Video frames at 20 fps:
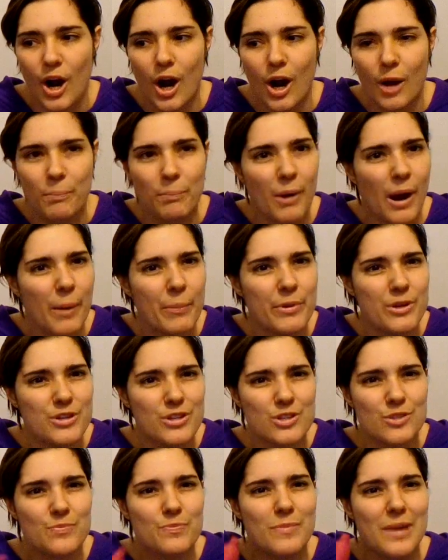are probably
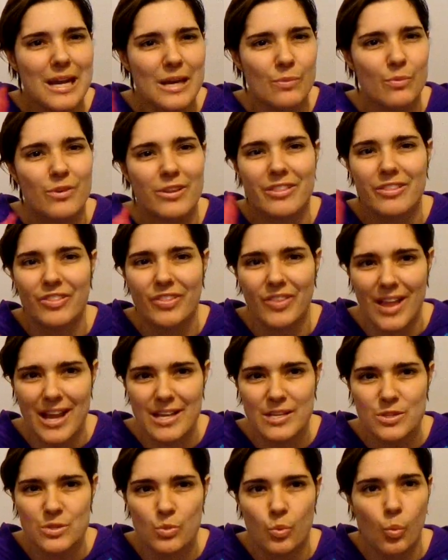just made with
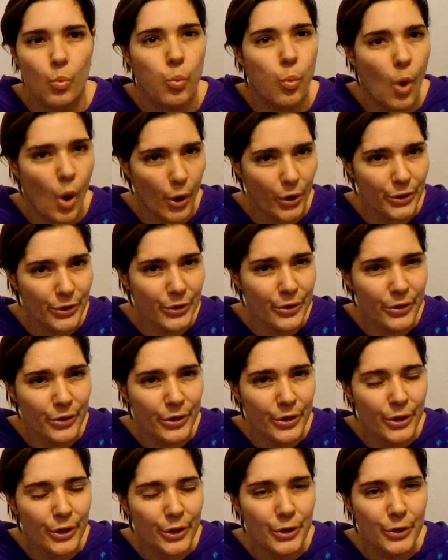less
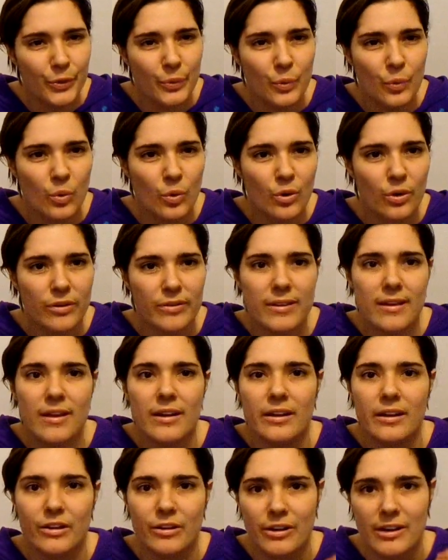water, or the
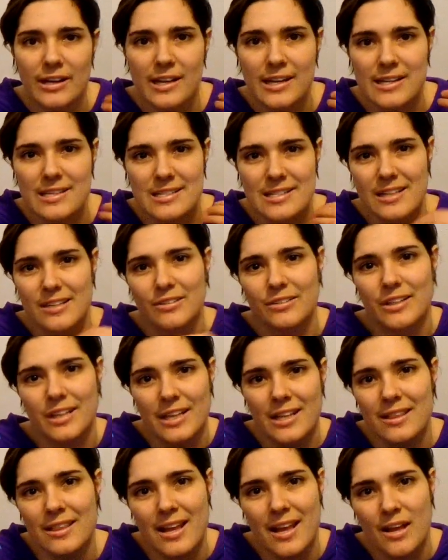ingredients that are
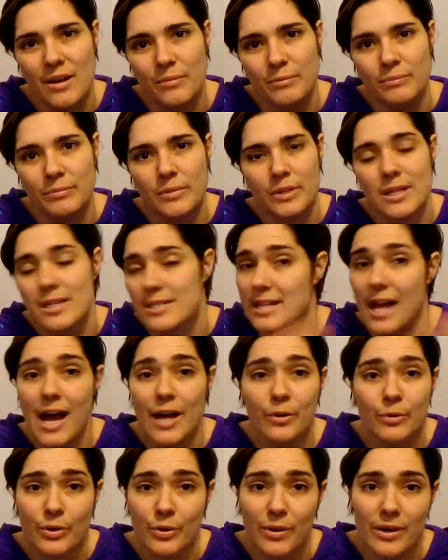in them, because
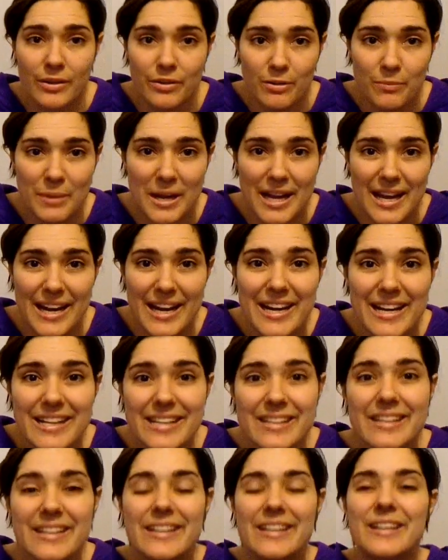I don't know how they're
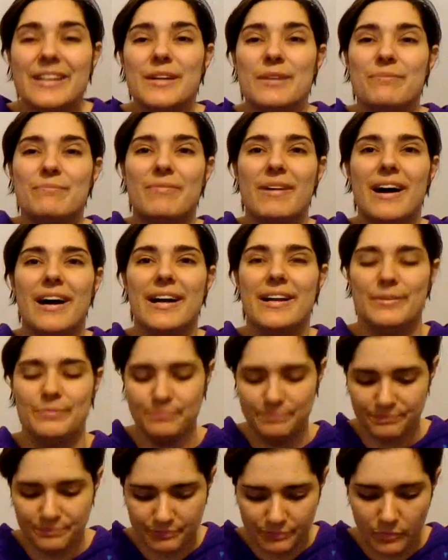made, but,
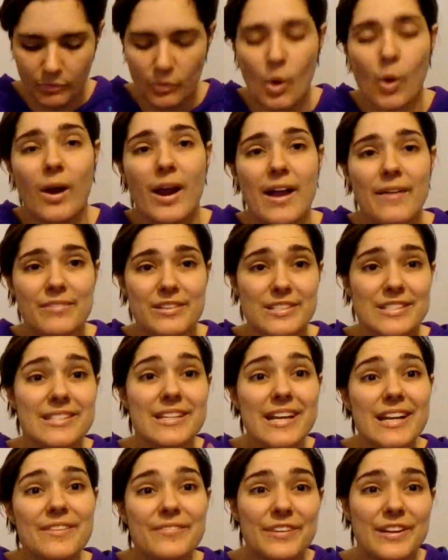or I haven't
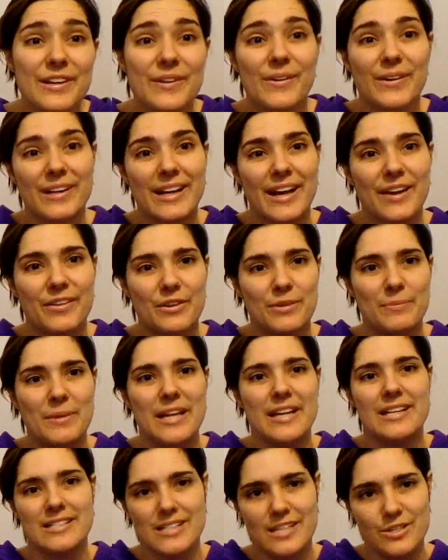seen a video on how they're
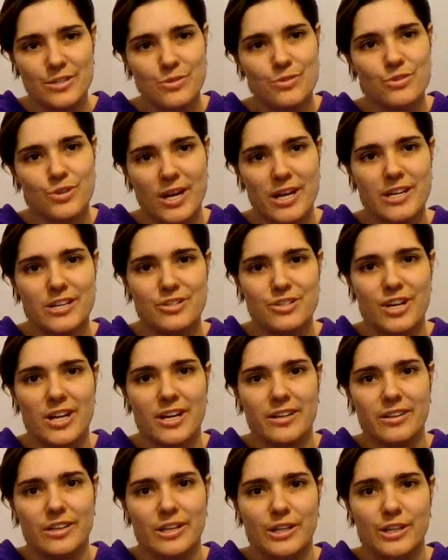made, because I do try to
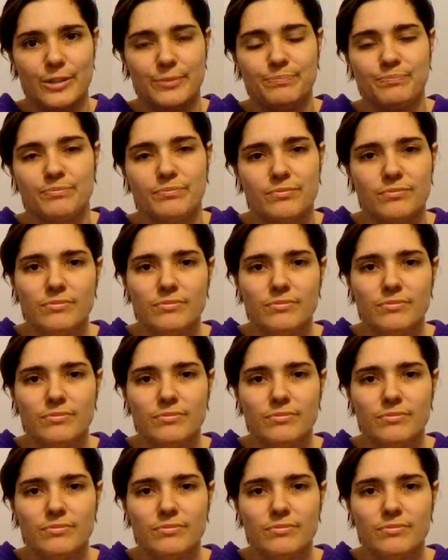check their,